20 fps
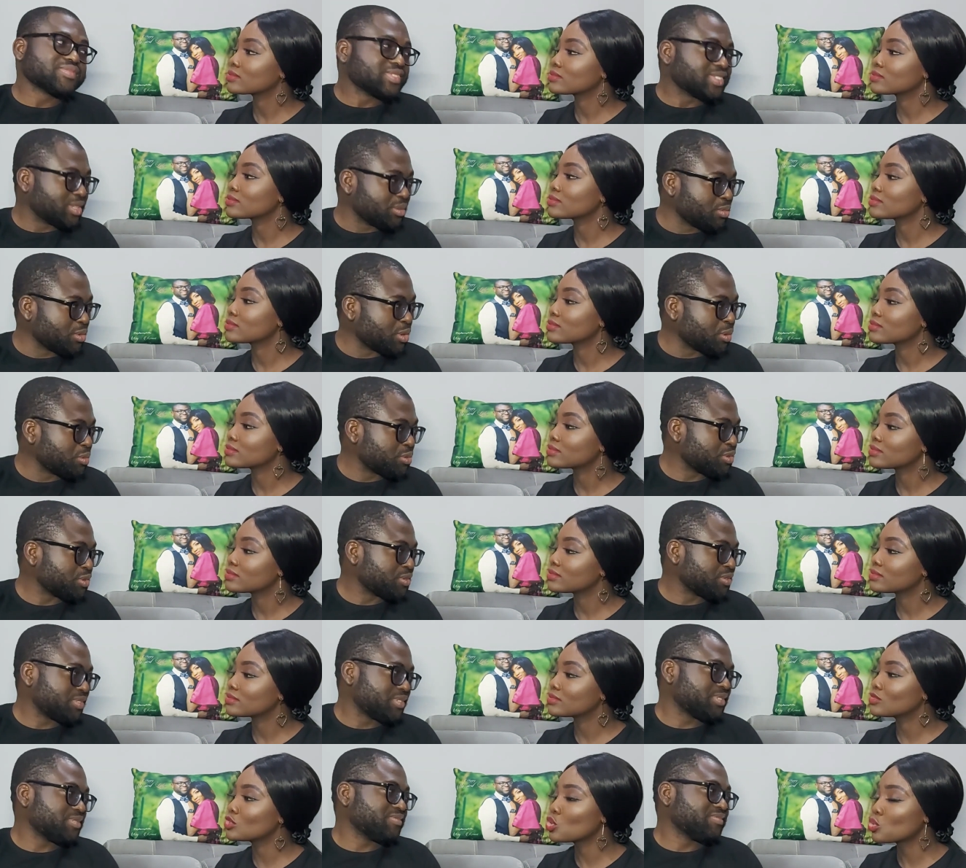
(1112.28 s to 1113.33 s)
Speaker 1: Give me options.
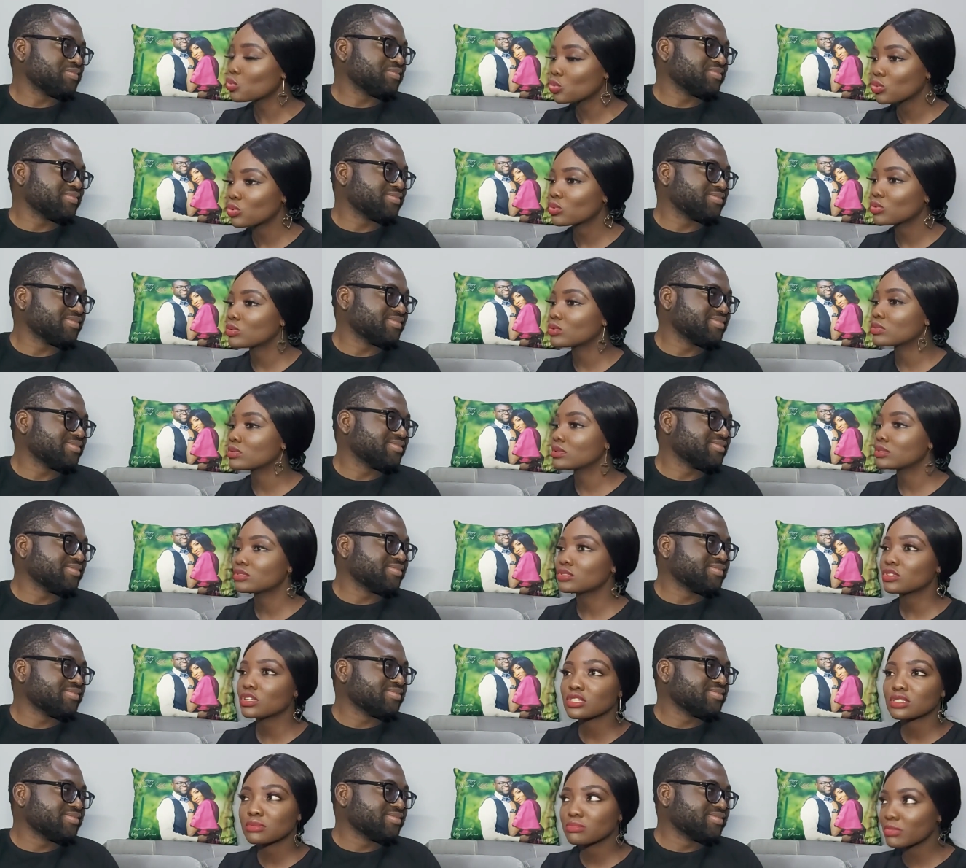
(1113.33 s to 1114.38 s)
Speaker 2: No.
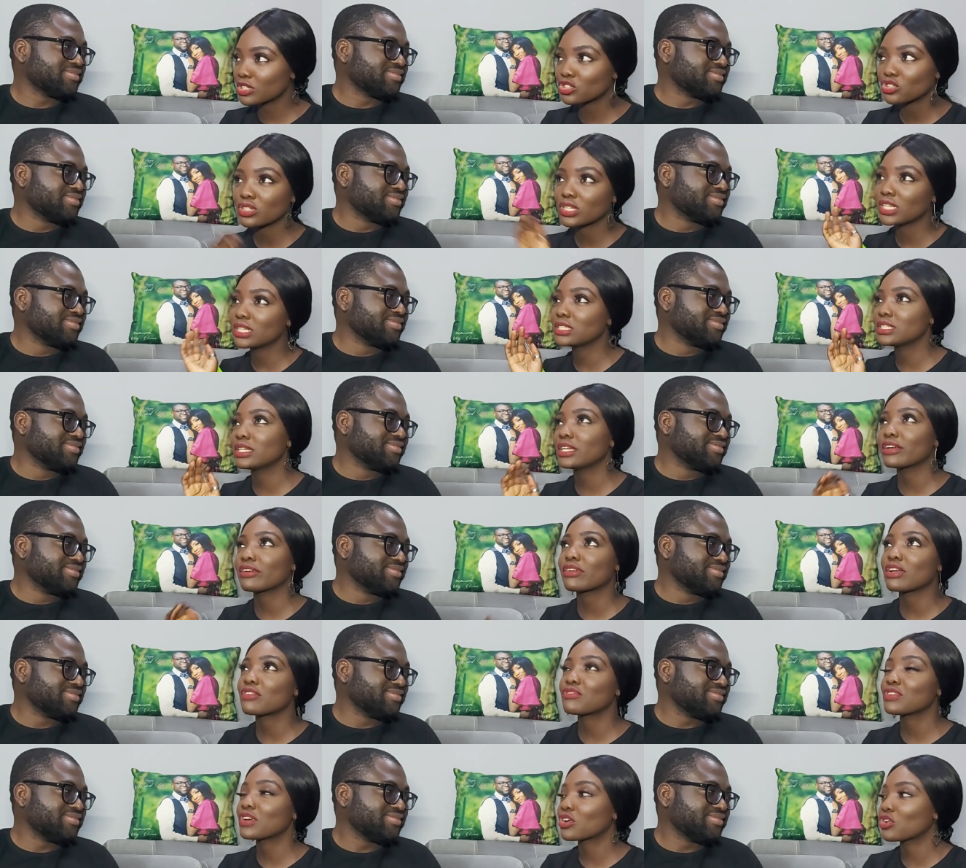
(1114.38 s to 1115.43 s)
Just mention any
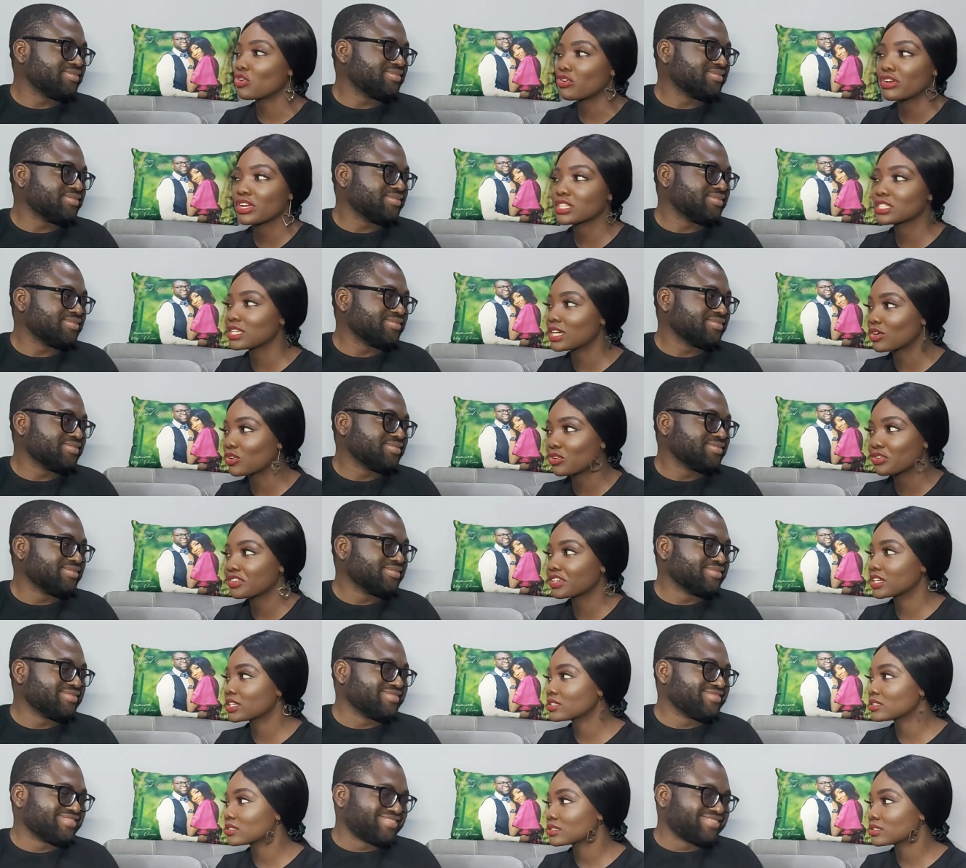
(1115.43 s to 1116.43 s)
area. If you're correct, you're correct.